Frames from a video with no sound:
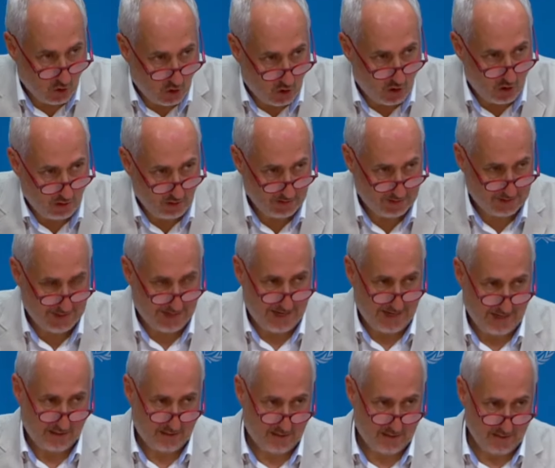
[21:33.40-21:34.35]
all
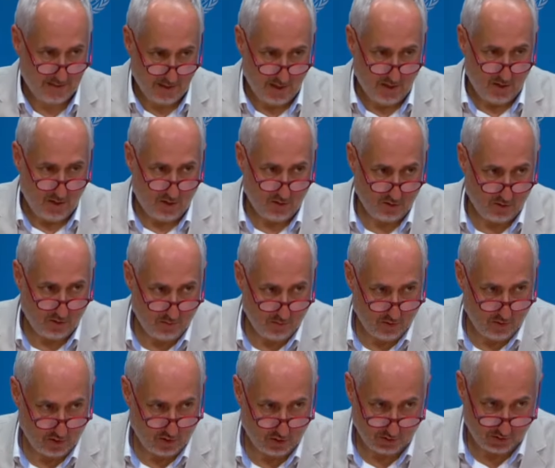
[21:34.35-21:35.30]
attacks on
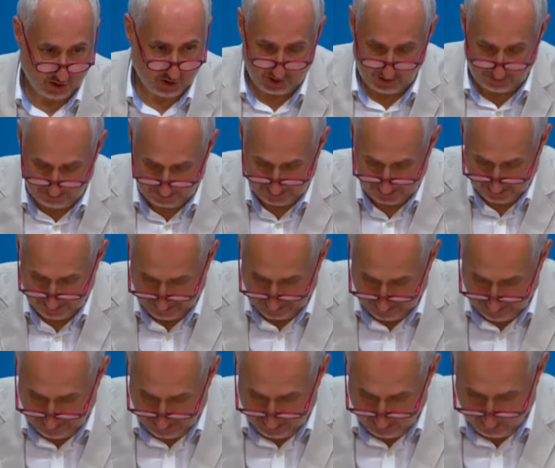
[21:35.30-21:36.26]
commercial ships in